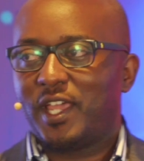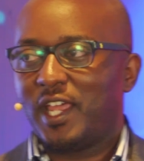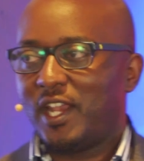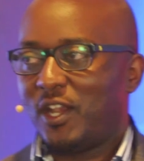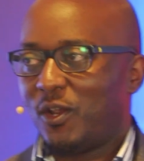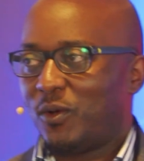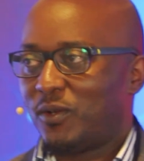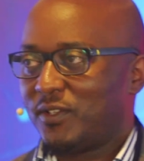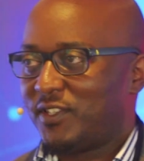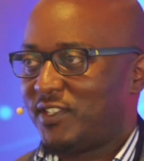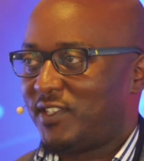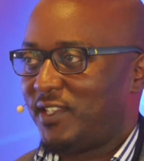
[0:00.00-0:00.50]

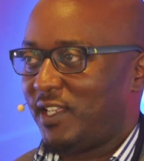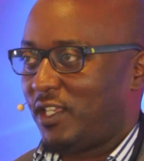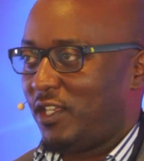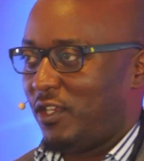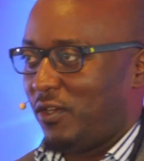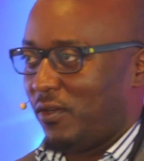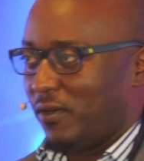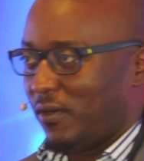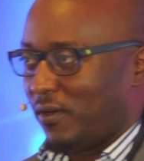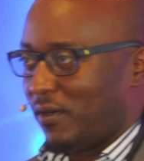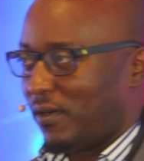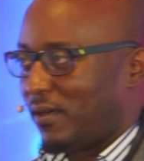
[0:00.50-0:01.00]
cannot
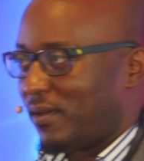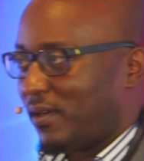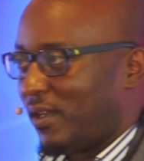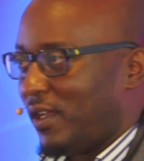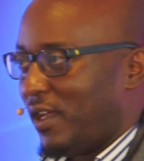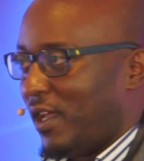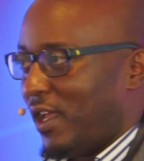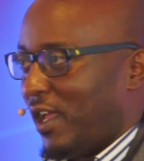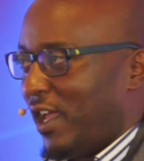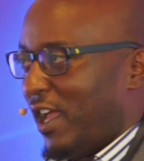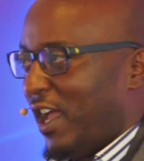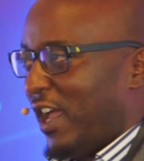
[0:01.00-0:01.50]
secure.
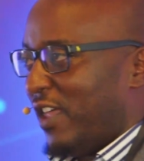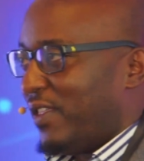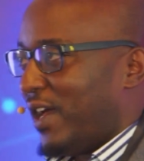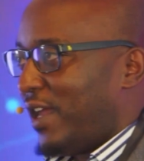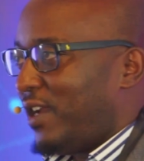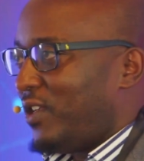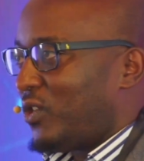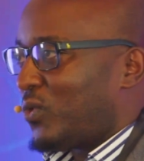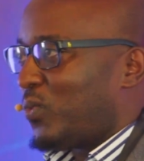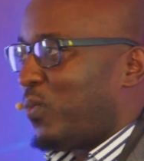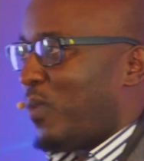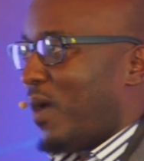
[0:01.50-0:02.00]
And that
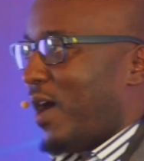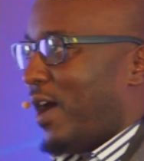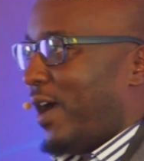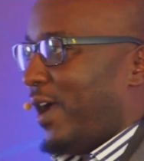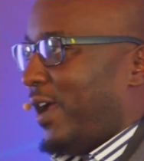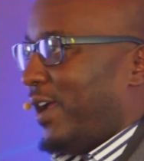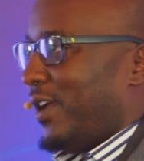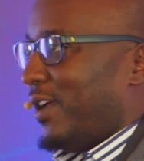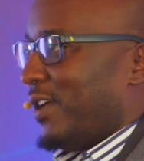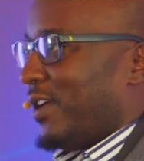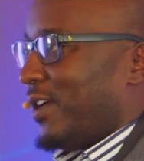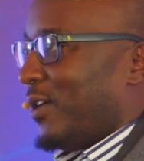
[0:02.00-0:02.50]
is
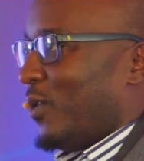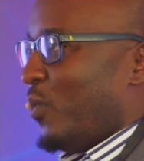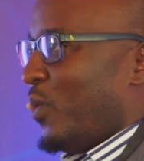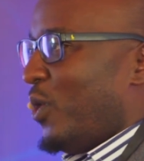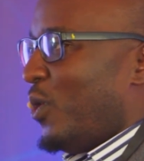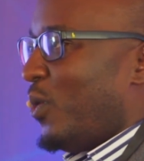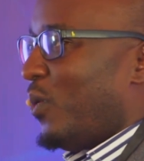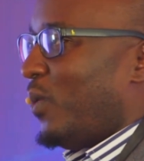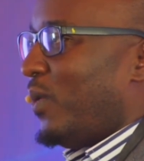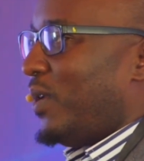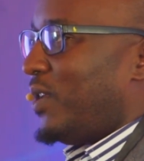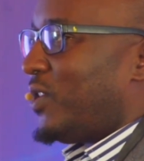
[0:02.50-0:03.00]
why we
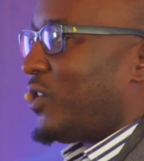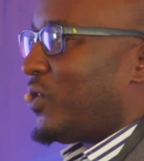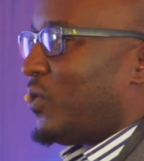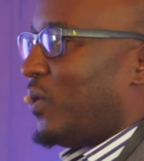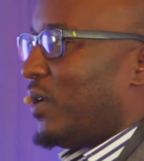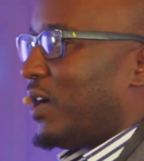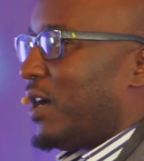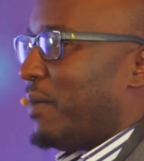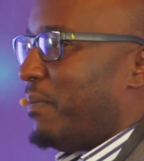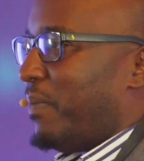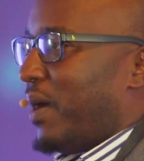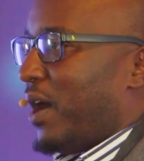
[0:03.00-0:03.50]
always talk
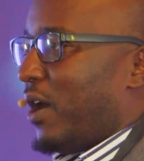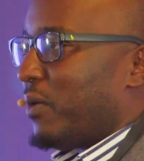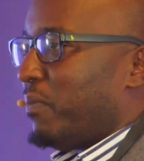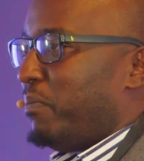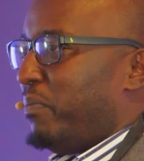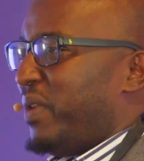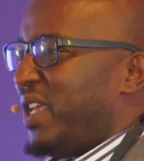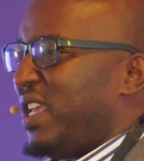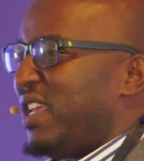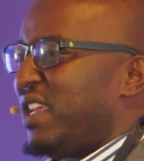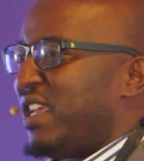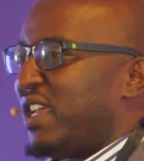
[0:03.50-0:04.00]
about
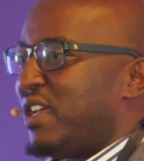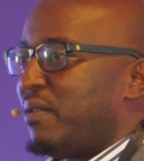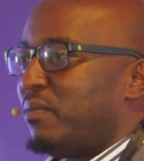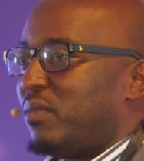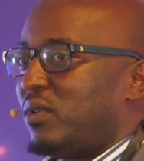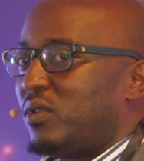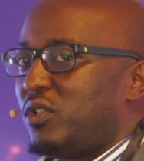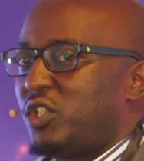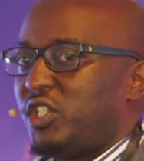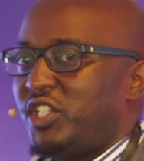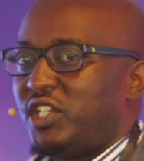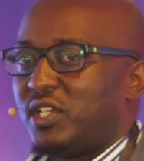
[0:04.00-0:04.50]
being
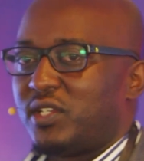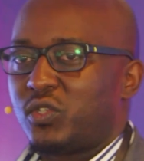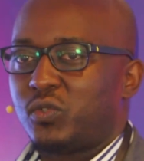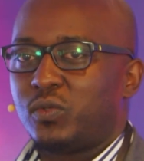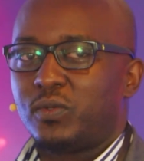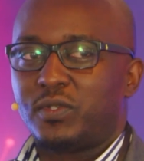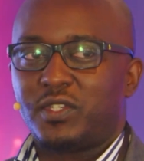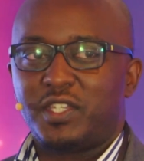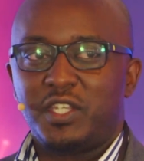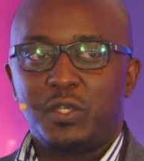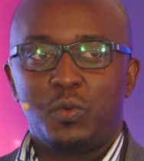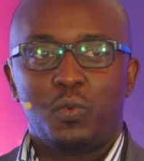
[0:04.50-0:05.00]
able just to
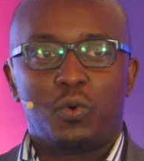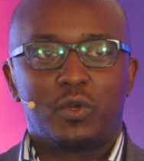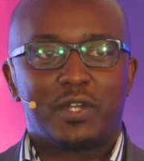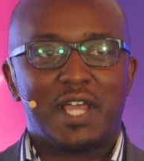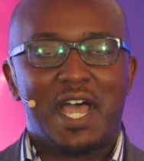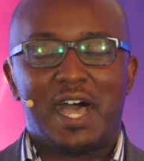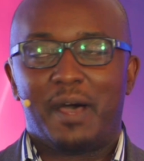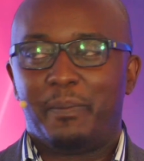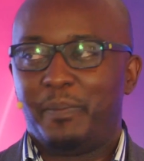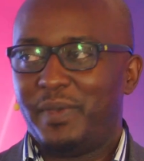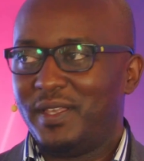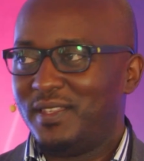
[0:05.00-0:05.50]
see what
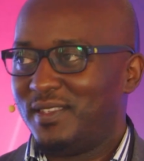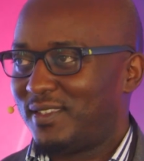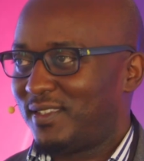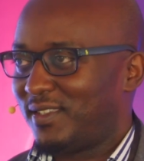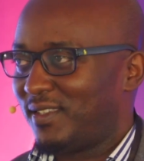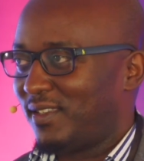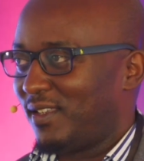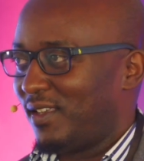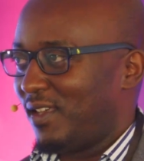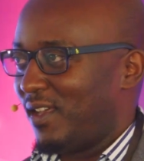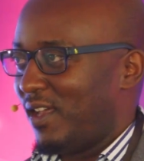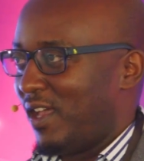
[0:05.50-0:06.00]
happens.
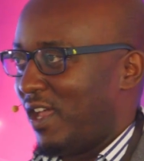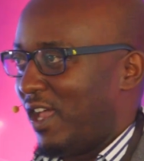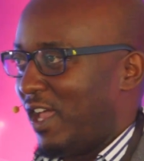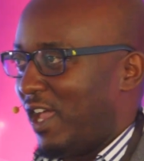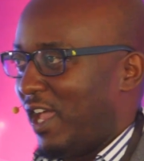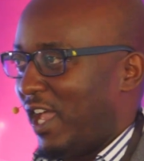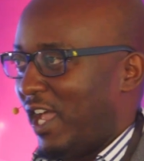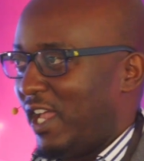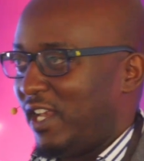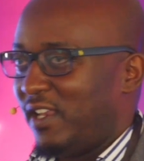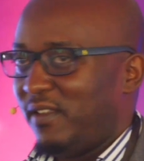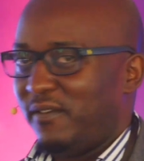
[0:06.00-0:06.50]

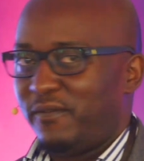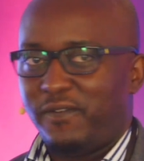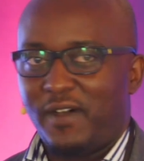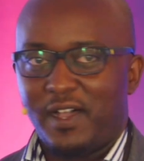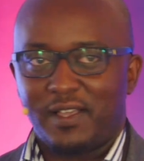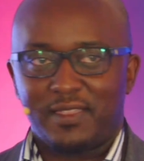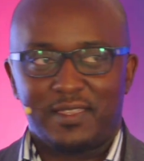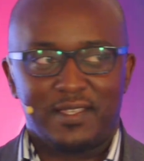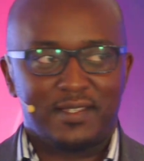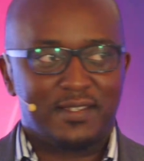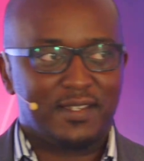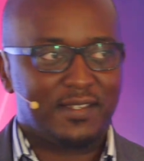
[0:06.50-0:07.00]
And in fact,
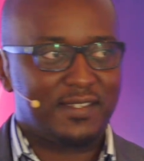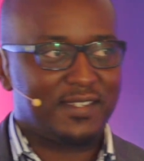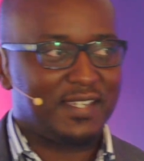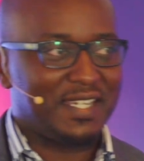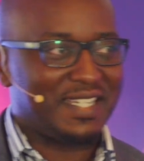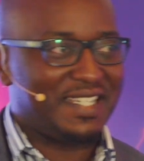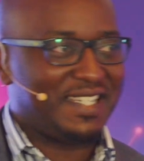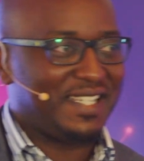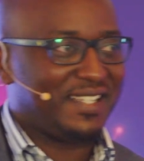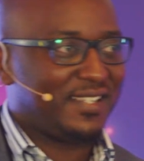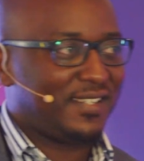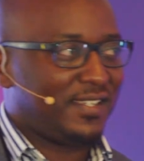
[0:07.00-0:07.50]
there's a
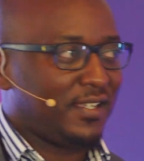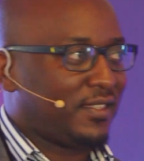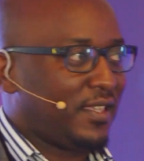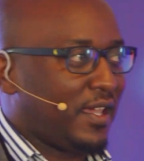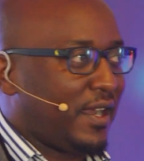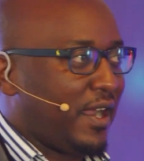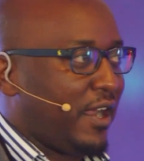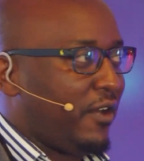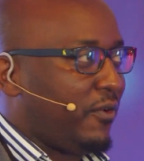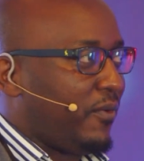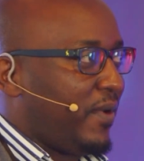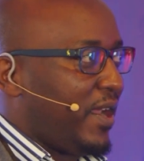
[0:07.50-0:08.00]
statistic that
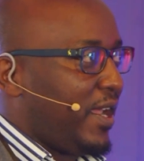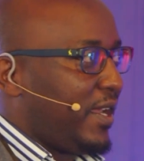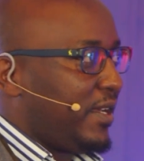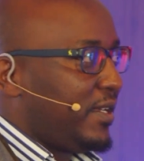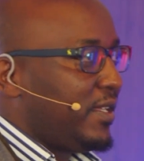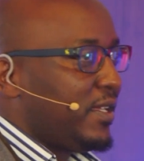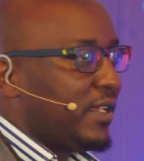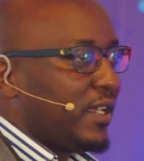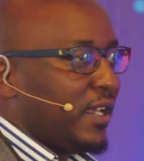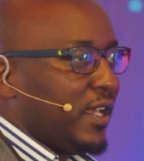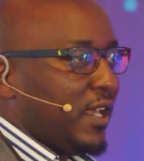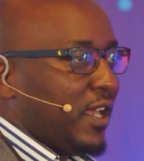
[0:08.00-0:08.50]
I read
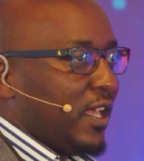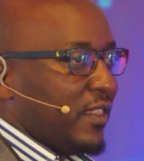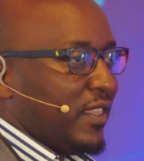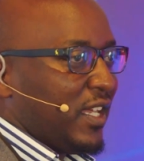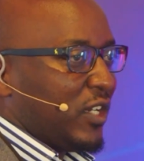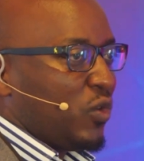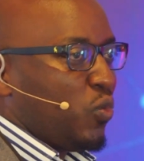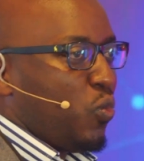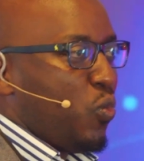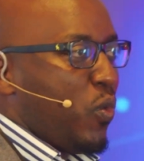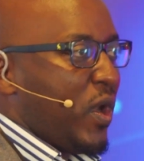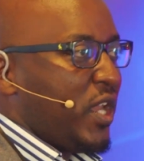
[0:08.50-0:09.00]

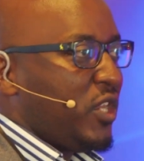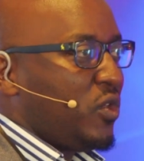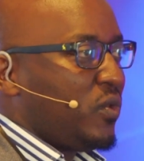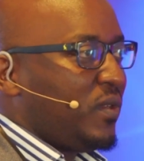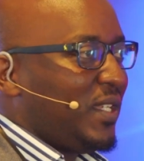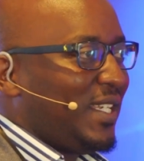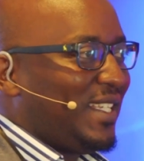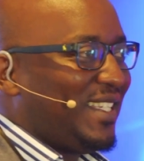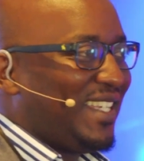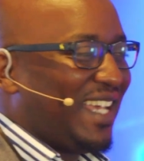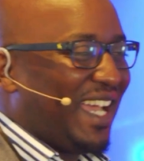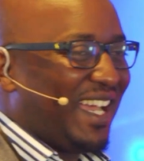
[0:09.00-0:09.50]
that when you
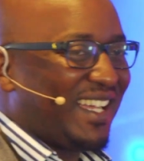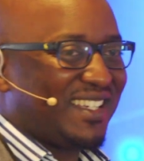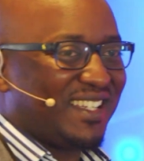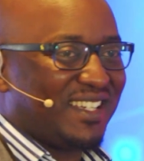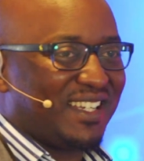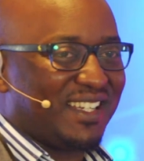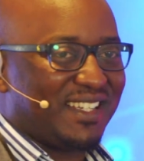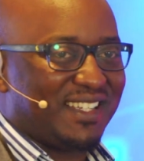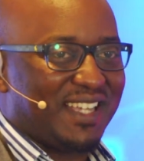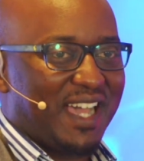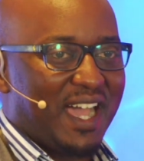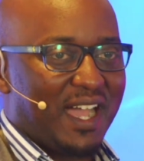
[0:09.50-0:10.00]
detect an
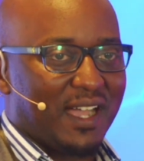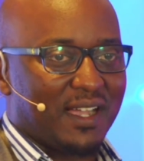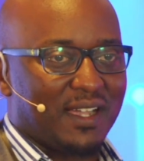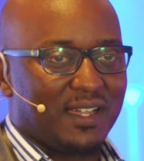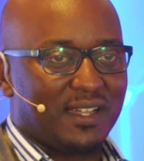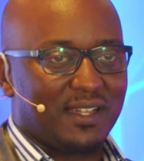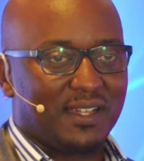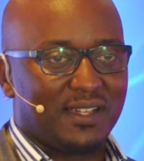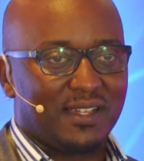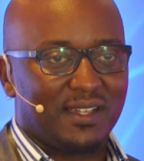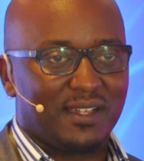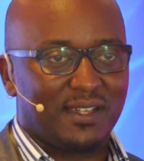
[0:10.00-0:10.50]
attack,
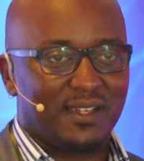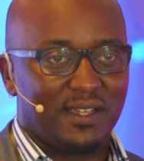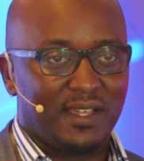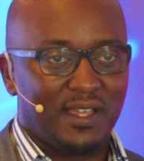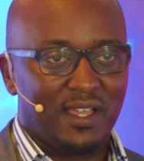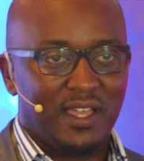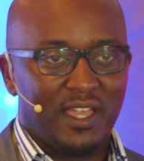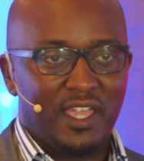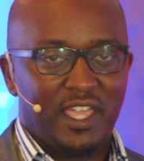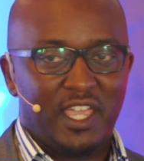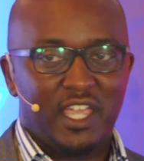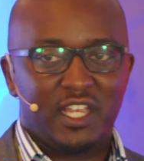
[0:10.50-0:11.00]

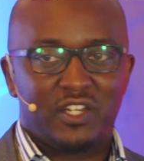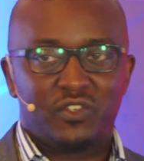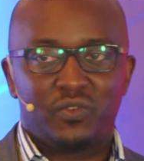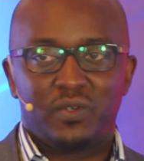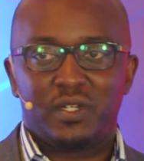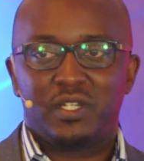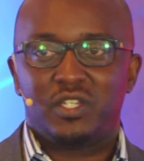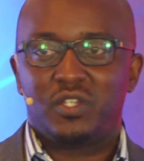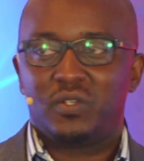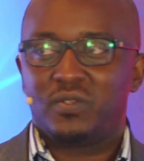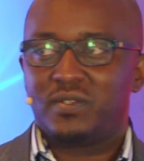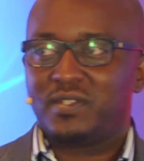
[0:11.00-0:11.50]
it
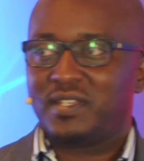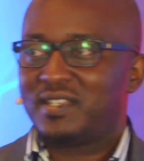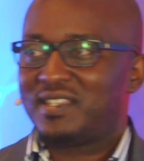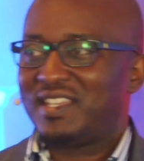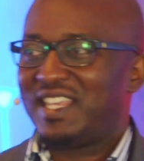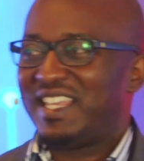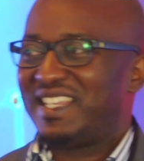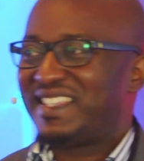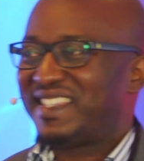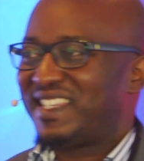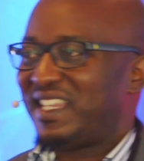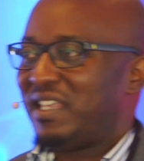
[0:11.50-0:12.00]
reduces
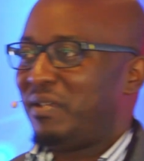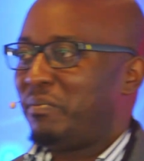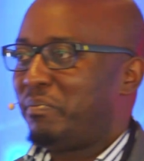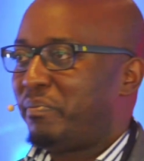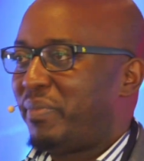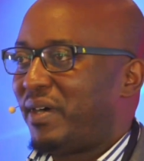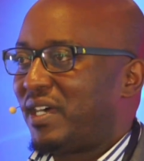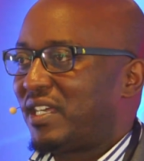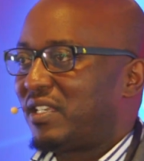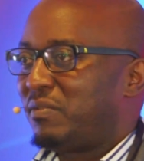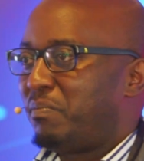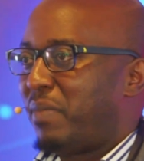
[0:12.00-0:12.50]
its
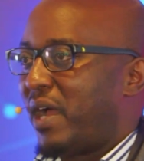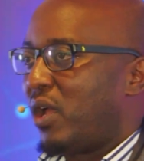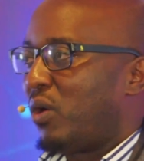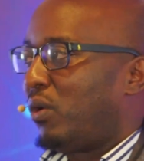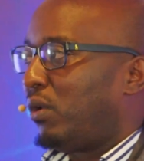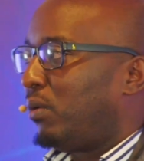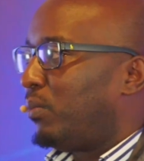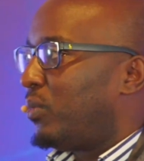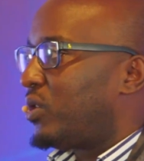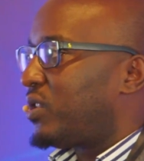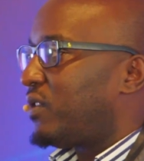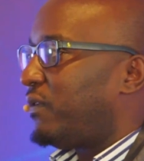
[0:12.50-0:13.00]
impact by
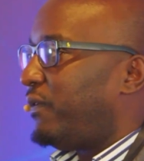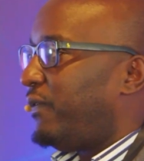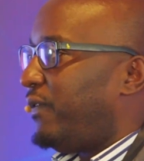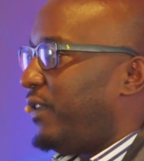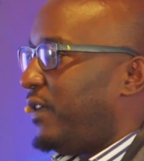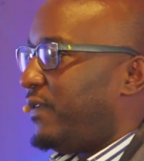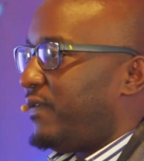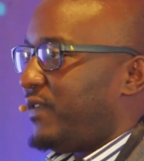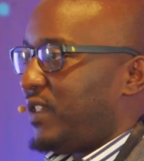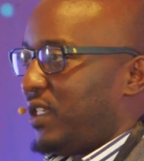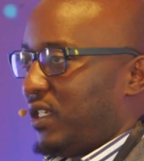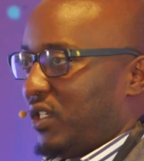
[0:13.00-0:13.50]
almost 50
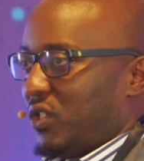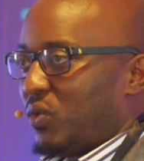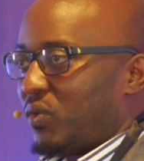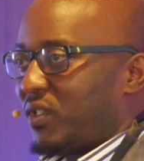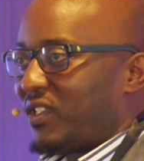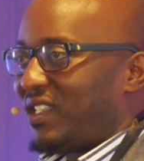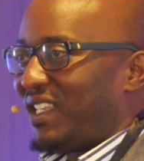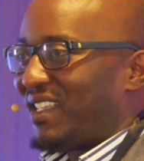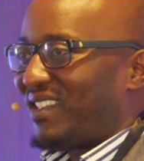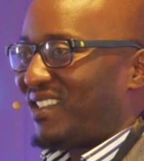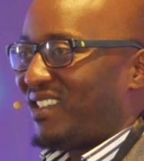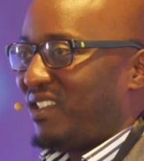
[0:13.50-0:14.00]
to
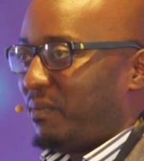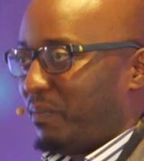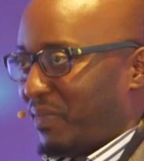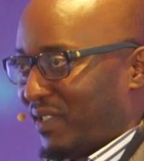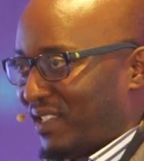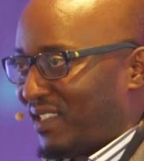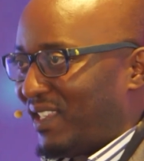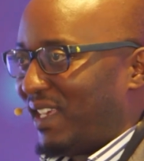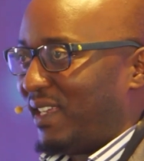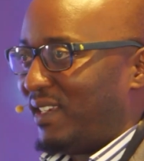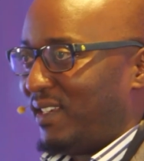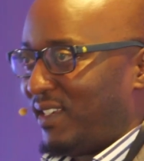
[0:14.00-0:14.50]

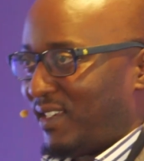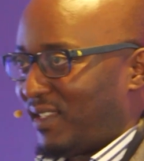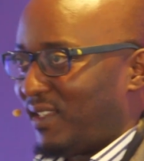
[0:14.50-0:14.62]
60%.